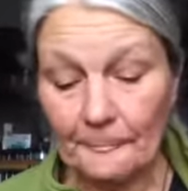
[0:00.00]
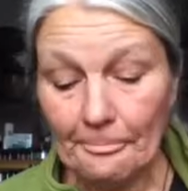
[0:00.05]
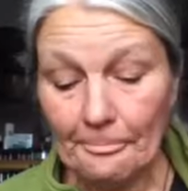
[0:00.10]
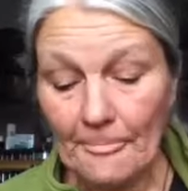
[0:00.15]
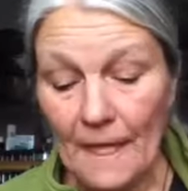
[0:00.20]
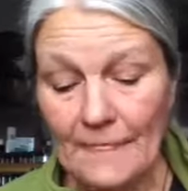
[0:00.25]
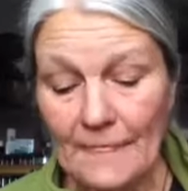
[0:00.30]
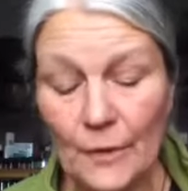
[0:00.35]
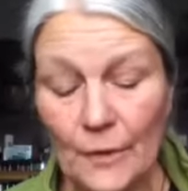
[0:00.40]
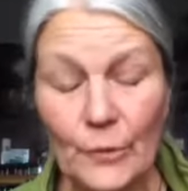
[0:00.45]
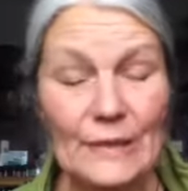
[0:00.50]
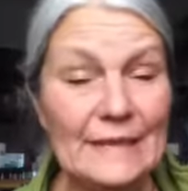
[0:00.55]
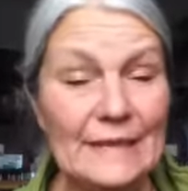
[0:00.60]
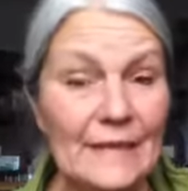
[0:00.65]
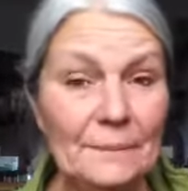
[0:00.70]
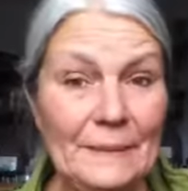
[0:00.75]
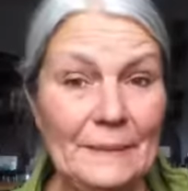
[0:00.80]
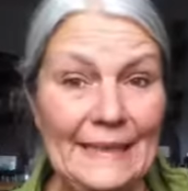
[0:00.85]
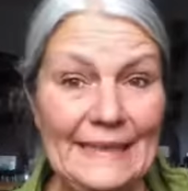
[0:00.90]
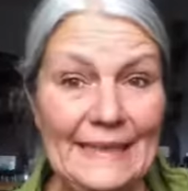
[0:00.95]
They were a little
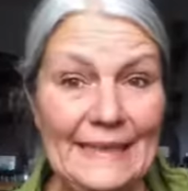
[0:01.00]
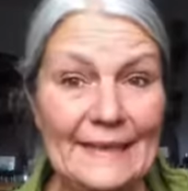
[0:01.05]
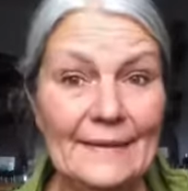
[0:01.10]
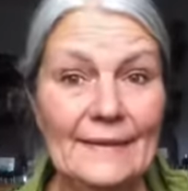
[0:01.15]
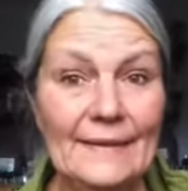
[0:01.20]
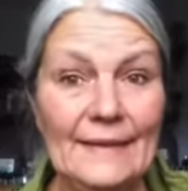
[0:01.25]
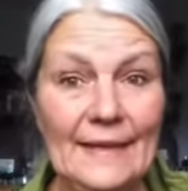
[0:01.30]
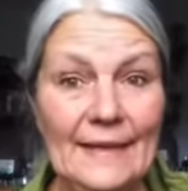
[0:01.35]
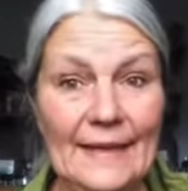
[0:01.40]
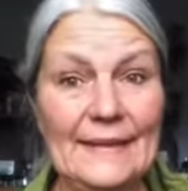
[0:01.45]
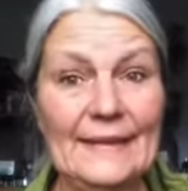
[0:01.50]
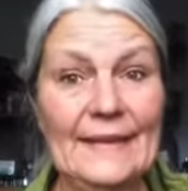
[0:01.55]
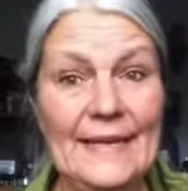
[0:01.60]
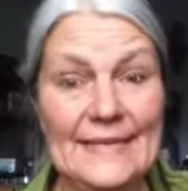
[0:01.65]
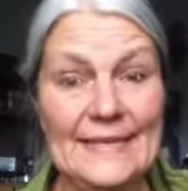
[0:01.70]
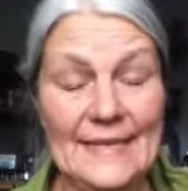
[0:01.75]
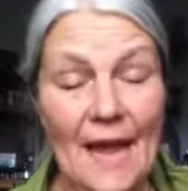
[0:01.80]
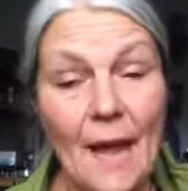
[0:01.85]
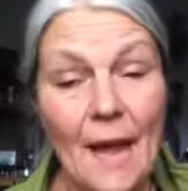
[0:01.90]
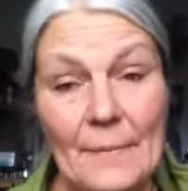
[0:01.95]
bit late
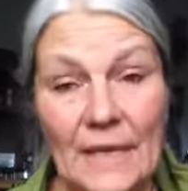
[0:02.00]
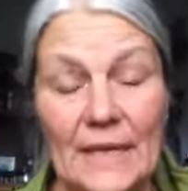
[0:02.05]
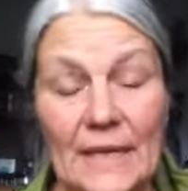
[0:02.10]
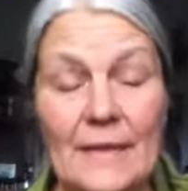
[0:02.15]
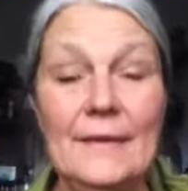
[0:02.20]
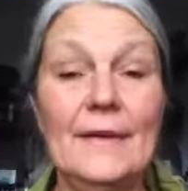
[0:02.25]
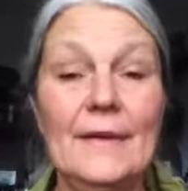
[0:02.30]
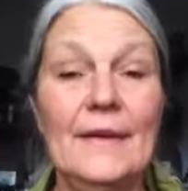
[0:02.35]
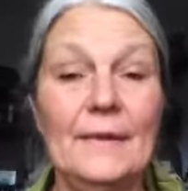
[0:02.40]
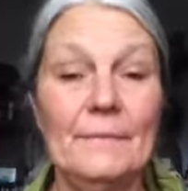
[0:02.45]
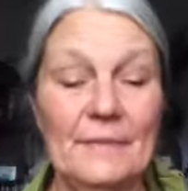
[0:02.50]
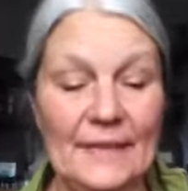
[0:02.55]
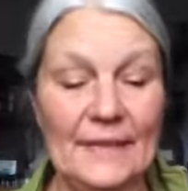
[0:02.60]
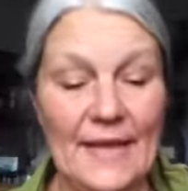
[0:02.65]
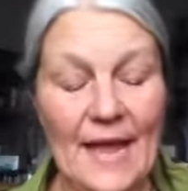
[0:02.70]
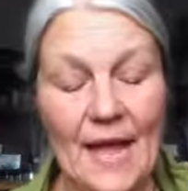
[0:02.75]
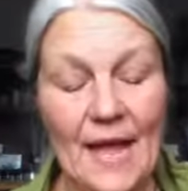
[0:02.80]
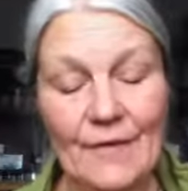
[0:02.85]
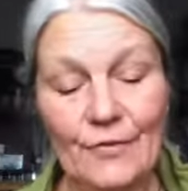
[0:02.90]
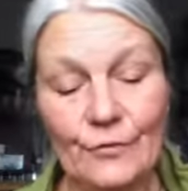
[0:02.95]
coming, but they
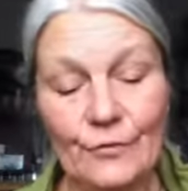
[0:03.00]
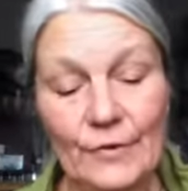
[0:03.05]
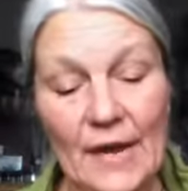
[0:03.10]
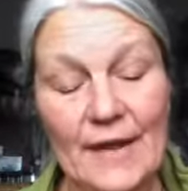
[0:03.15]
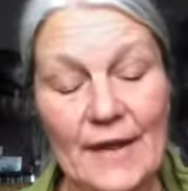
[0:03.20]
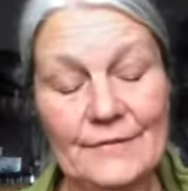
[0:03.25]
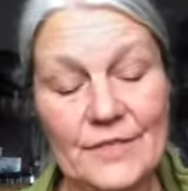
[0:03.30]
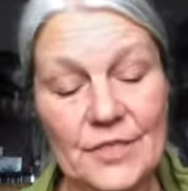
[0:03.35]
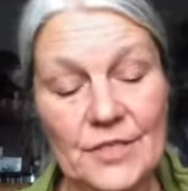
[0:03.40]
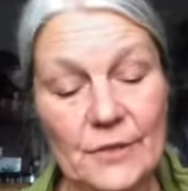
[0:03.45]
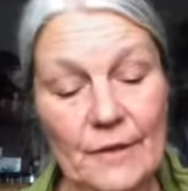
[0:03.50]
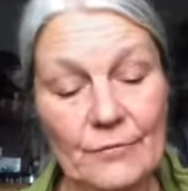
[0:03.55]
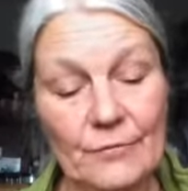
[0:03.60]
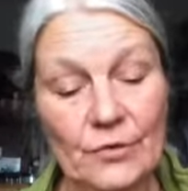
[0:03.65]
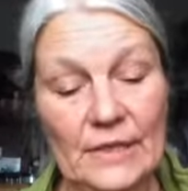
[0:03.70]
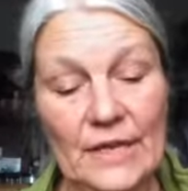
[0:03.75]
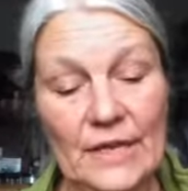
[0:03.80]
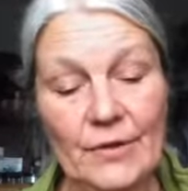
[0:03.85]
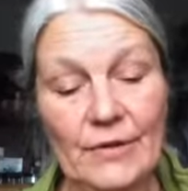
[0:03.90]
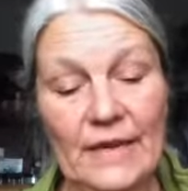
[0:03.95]
have arrived, so I'm
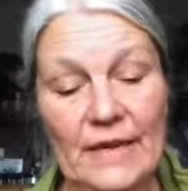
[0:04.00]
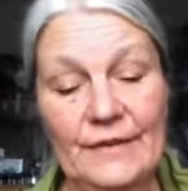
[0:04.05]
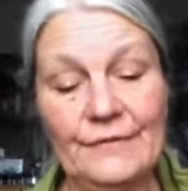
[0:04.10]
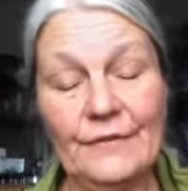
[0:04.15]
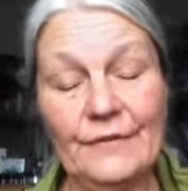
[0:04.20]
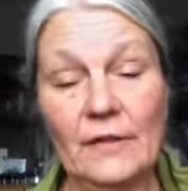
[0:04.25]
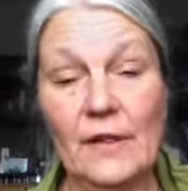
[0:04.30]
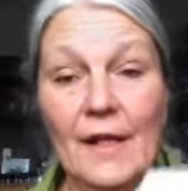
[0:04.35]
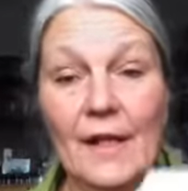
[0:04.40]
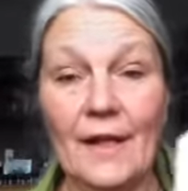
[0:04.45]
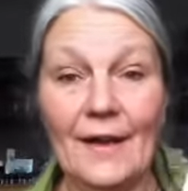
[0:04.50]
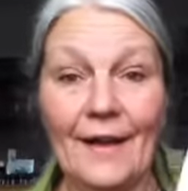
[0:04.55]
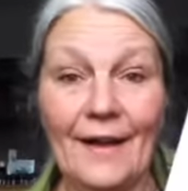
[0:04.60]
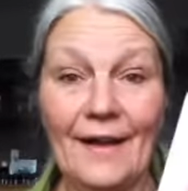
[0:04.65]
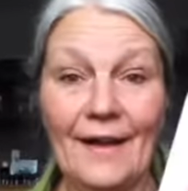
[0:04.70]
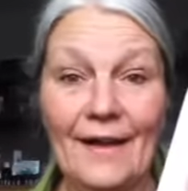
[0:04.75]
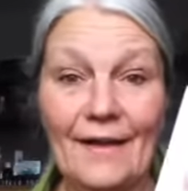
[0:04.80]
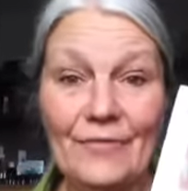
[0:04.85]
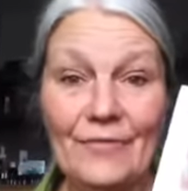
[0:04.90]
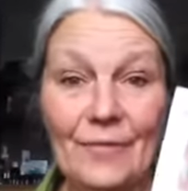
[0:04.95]
really grateful.
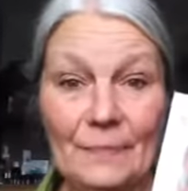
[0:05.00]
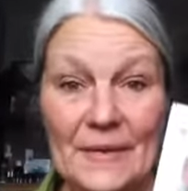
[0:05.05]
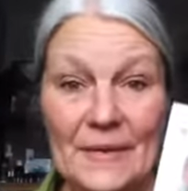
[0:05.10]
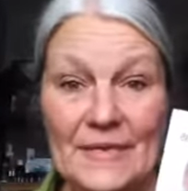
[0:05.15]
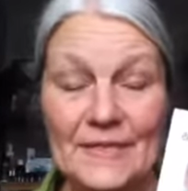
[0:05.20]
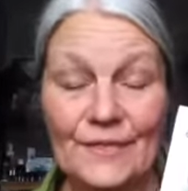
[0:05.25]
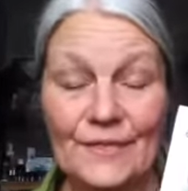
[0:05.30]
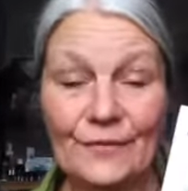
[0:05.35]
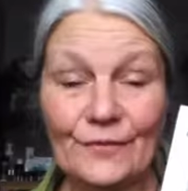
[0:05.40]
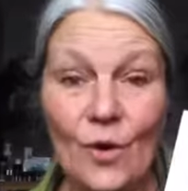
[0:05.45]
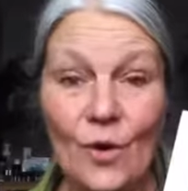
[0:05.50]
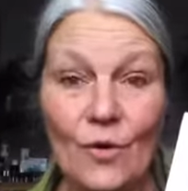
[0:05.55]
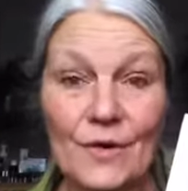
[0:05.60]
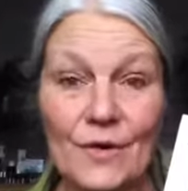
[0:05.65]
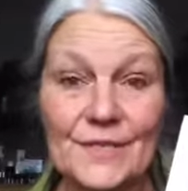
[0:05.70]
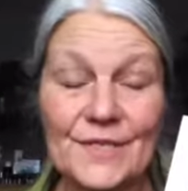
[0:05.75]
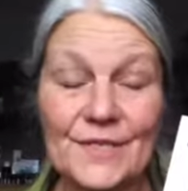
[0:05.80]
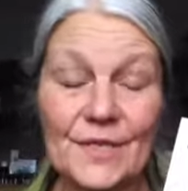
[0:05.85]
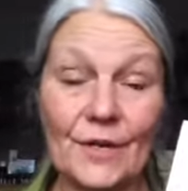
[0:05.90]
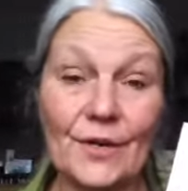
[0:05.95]
The beets, of
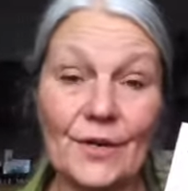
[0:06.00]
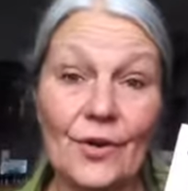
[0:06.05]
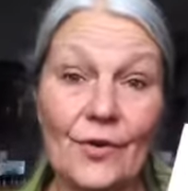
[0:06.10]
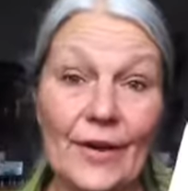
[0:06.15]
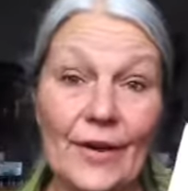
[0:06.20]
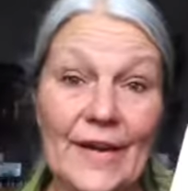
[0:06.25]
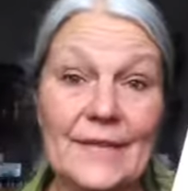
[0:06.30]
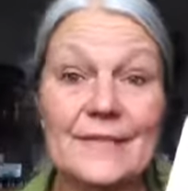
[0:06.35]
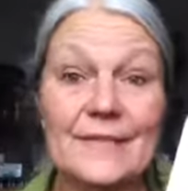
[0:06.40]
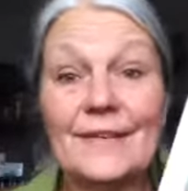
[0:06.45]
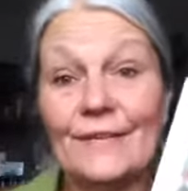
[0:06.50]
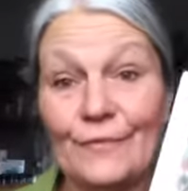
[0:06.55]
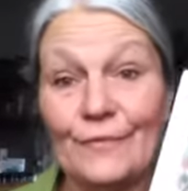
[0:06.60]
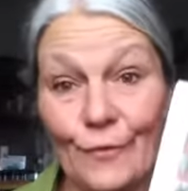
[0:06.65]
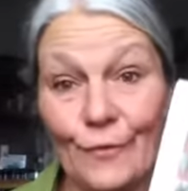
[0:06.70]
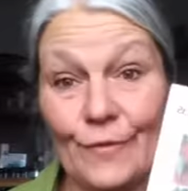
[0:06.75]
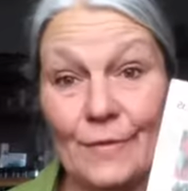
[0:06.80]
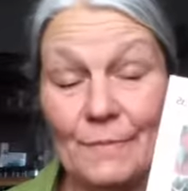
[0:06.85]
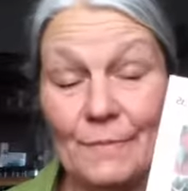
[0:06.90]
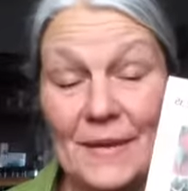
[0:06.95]
course, are great for
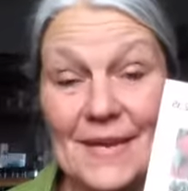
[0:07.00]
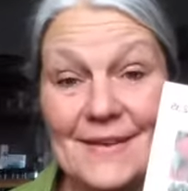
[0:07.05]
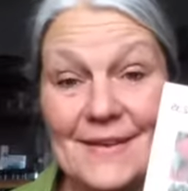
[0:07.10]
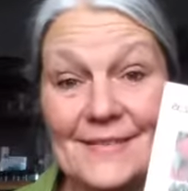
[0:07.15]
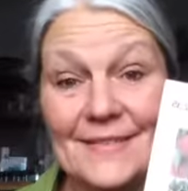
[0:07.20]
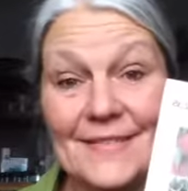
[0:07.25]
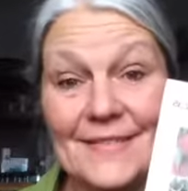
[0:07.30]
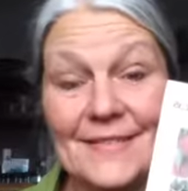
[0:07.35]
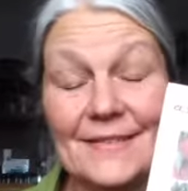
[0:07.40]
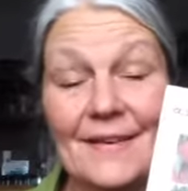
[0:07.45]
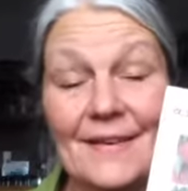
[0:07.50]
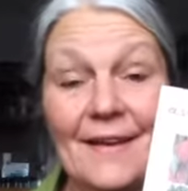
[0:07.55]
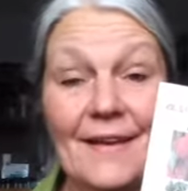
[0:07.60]
the beets.